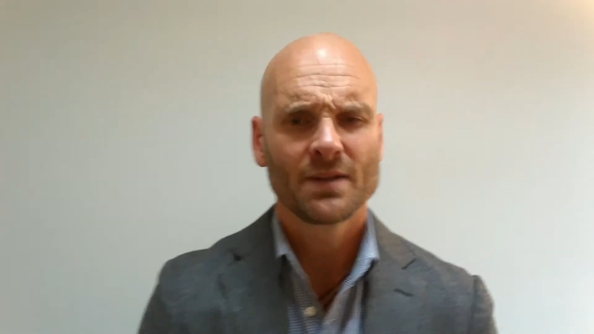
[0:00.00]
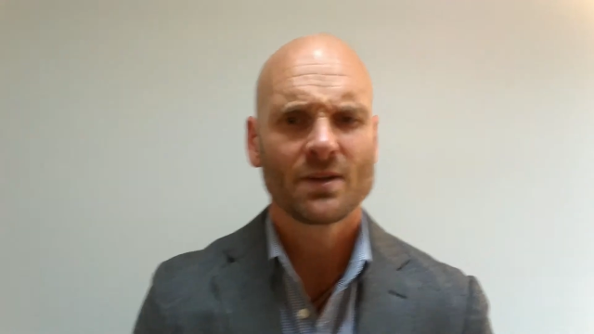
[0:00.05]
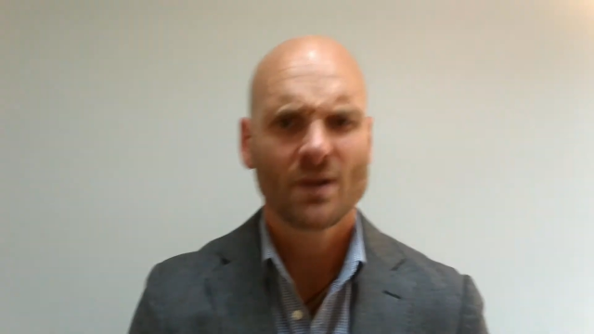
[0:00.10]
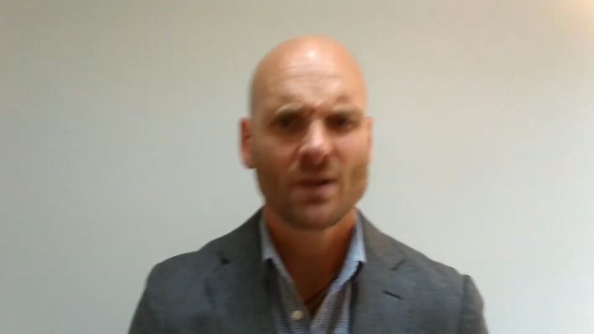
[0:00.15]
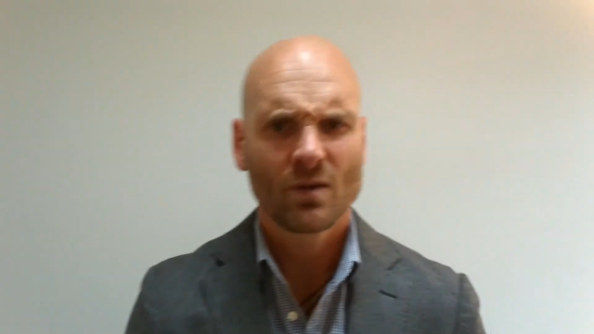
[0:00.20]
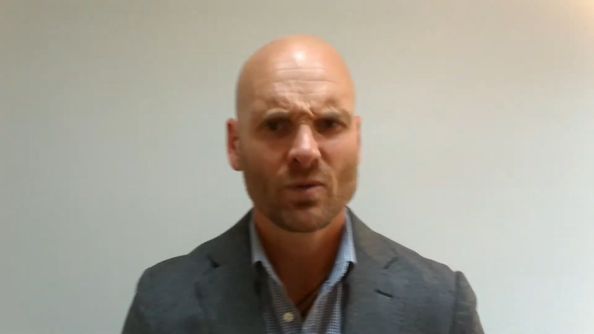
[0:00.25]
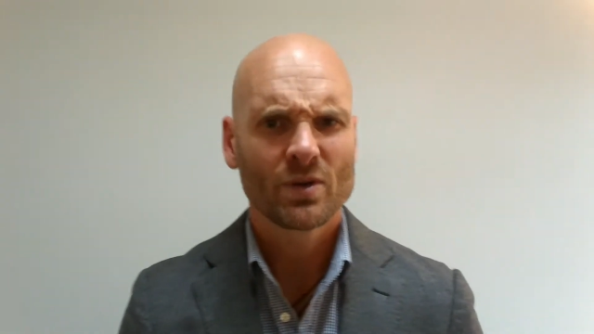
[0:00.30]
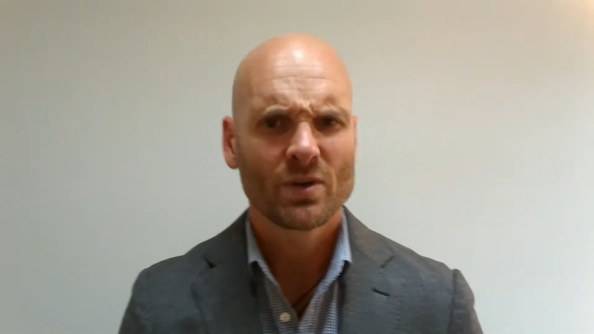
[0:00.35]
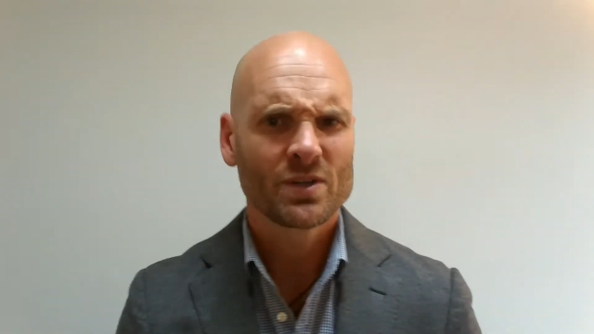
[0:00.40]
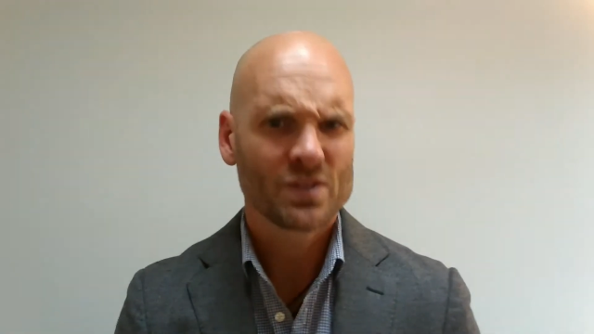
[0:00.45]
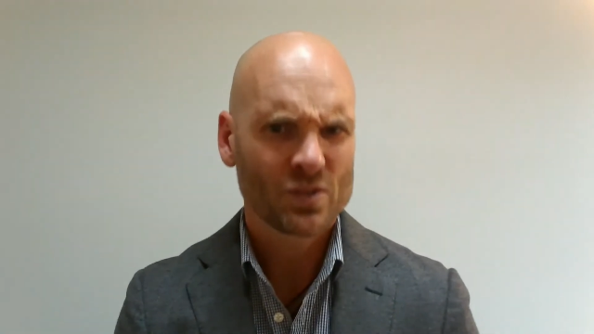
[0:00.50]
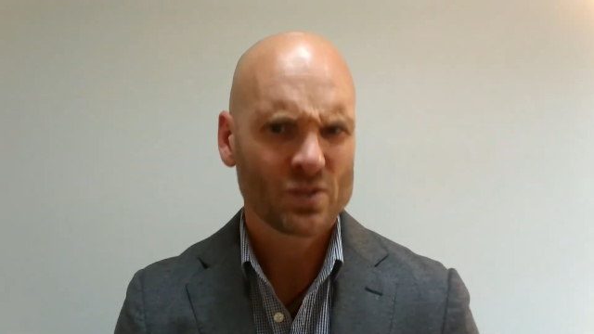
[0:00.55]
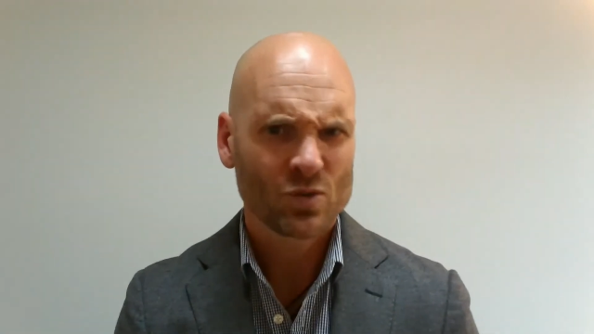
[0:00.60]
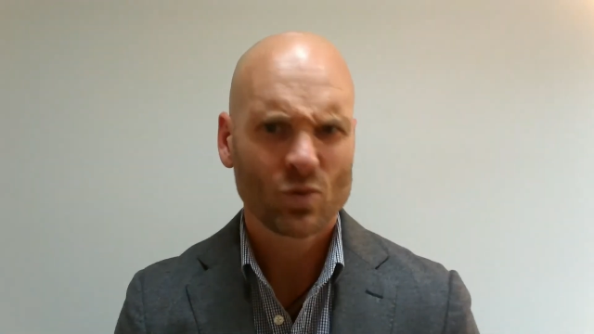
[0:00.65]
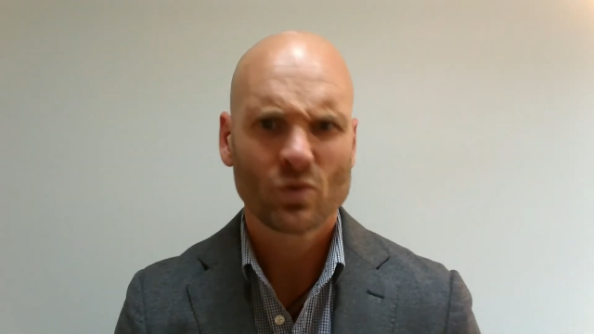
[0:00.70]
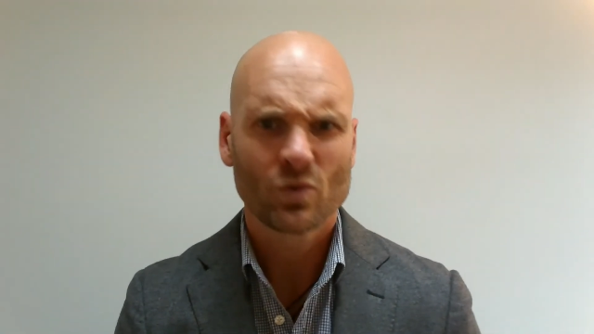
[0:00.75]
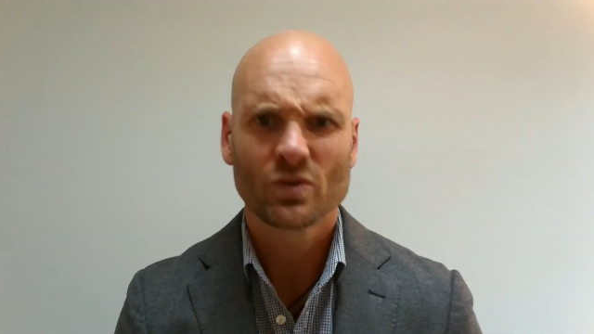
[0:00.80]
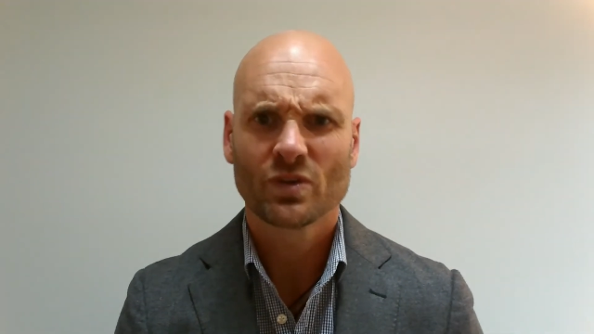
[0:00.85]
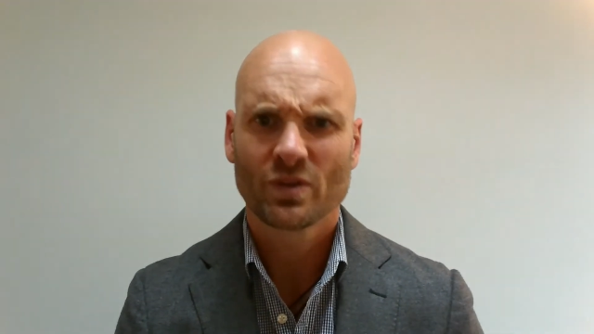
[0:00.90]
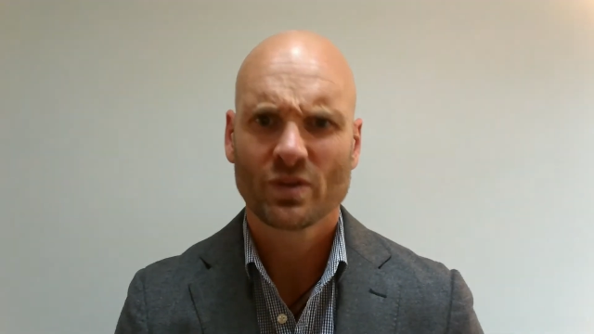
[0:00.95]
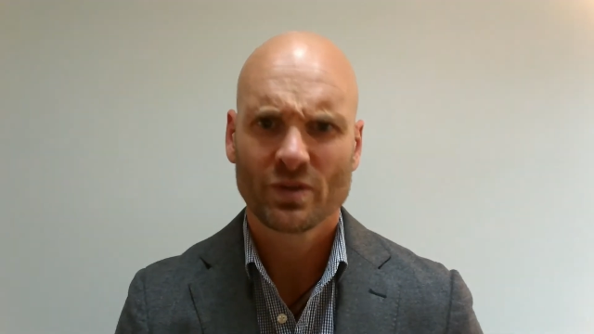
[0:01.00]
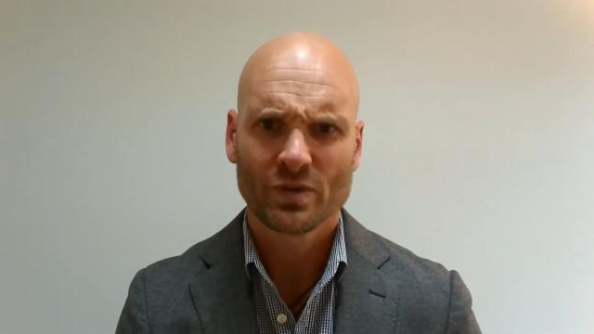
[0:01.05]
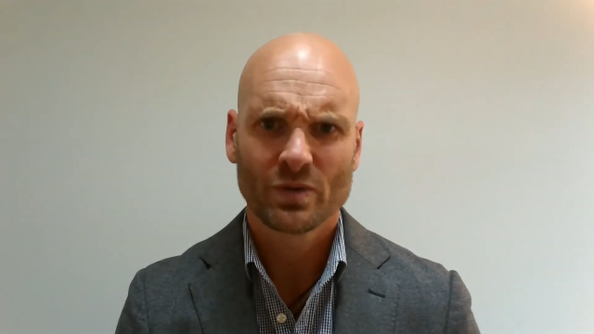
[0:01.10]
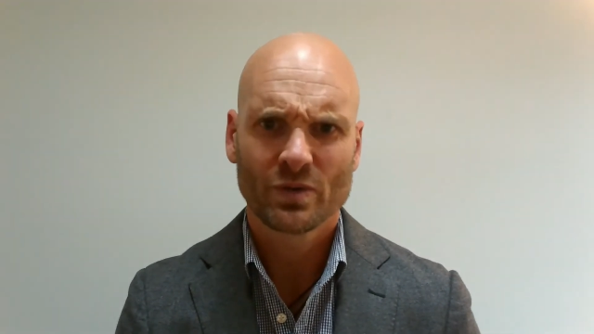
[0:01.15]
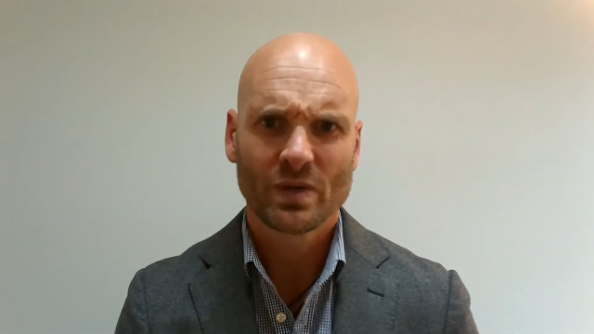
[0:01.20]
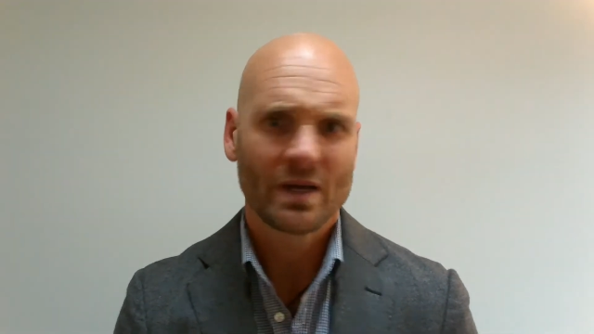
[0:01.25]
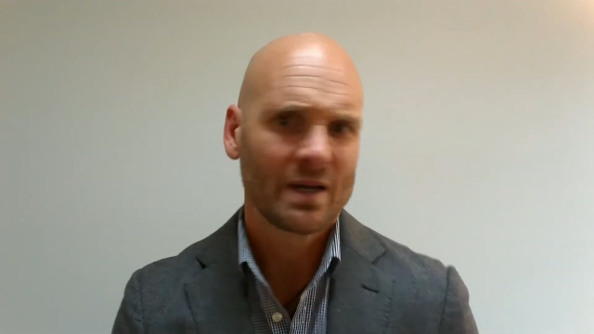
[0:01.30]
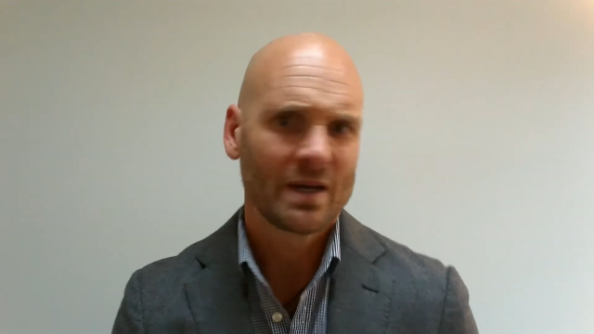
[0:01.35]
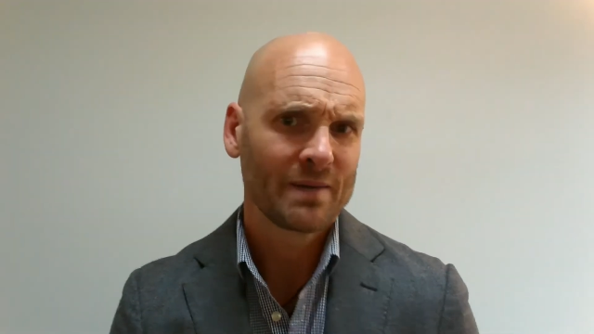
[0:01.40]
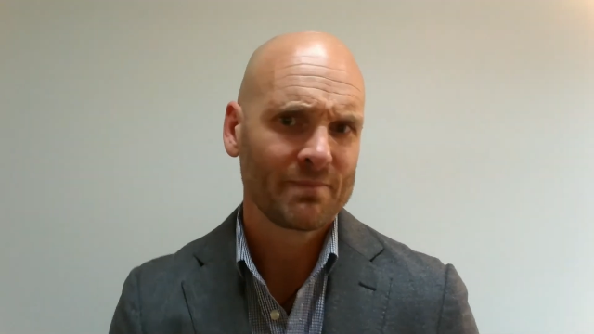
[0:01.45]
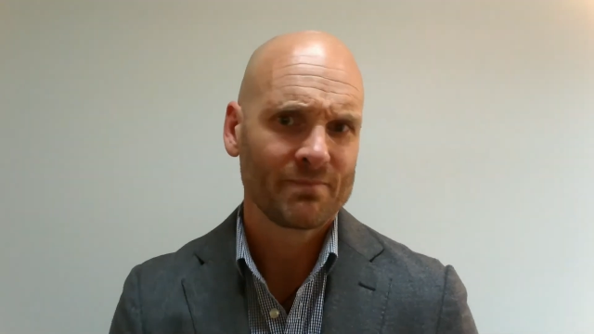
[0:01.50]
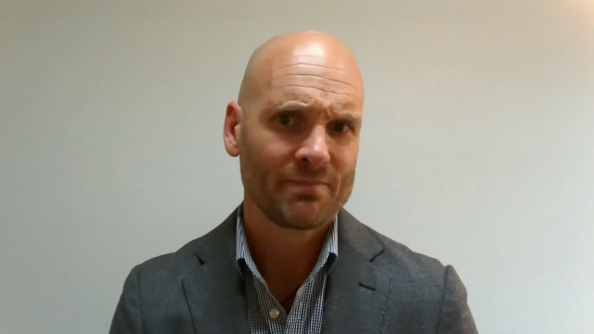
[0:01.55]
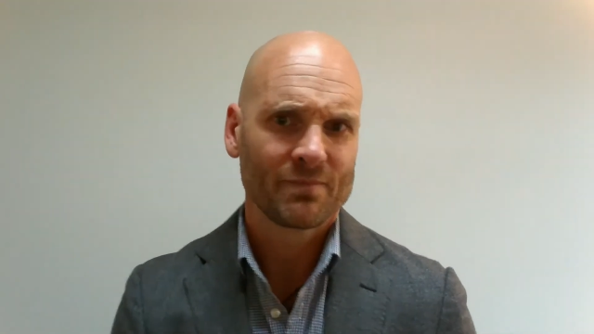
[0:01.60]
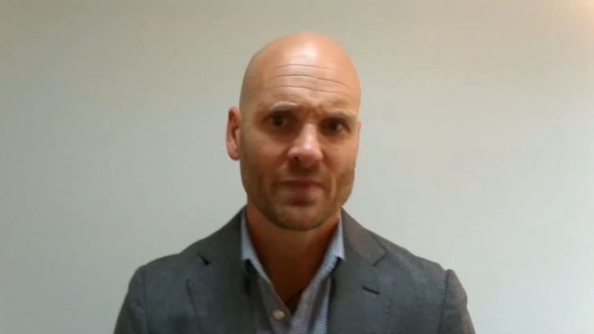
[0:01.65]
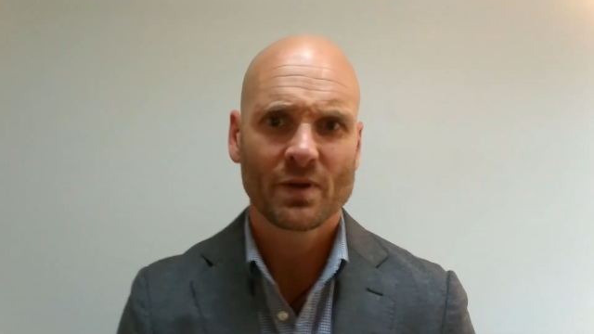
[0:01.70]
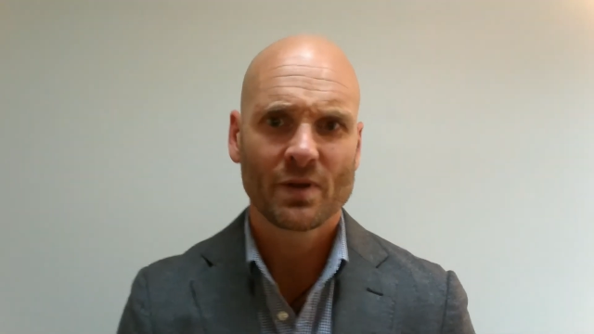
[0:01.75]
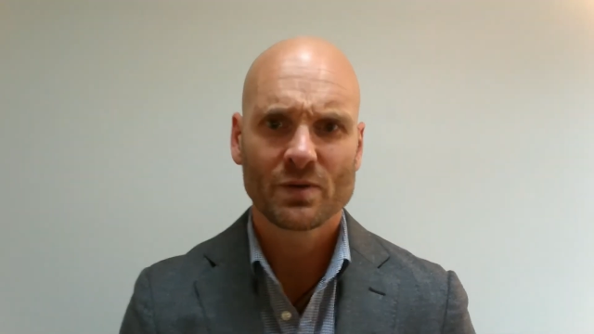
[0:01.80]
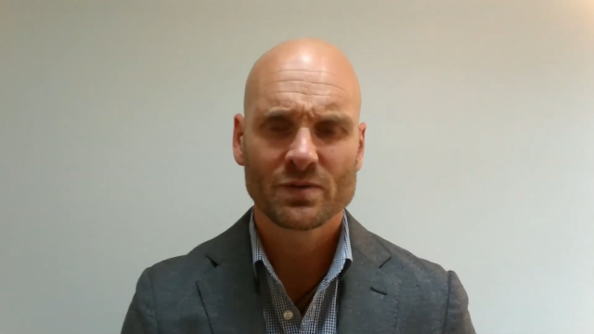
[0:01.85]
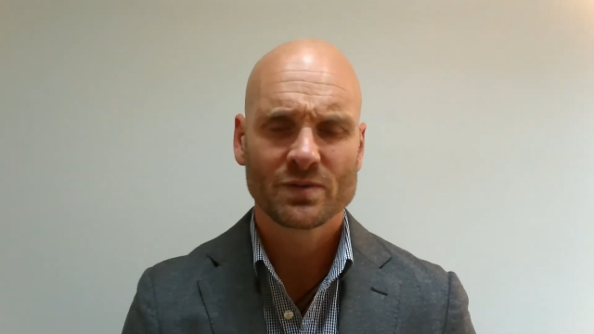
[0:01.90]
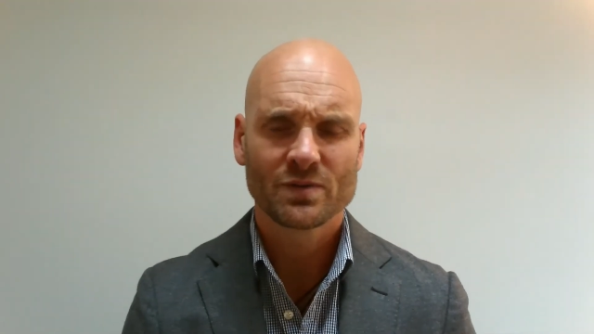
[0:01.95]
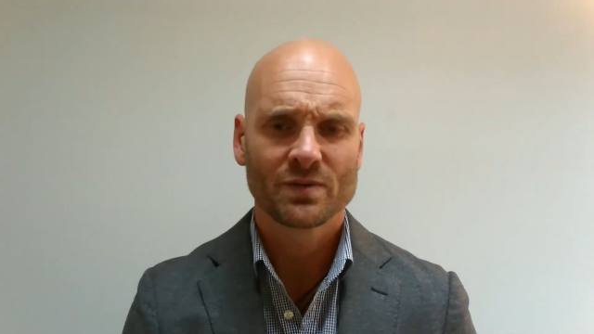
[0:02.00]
I wanted to talk to those